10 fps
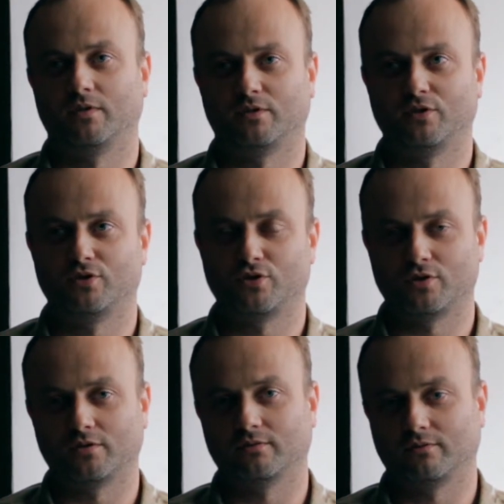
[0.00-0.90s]

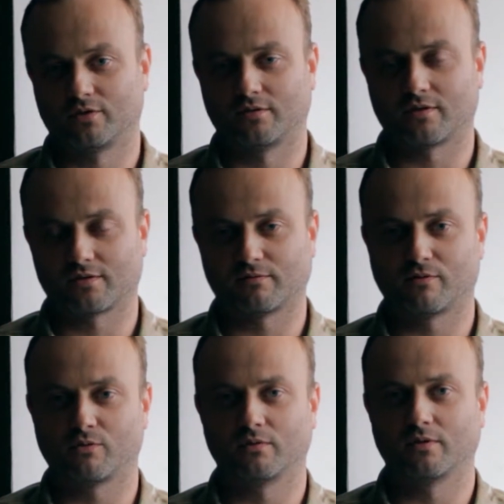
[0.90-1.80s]
since May
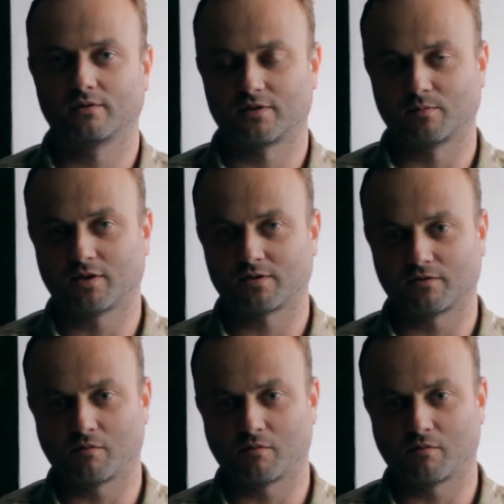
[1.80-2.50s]
17th,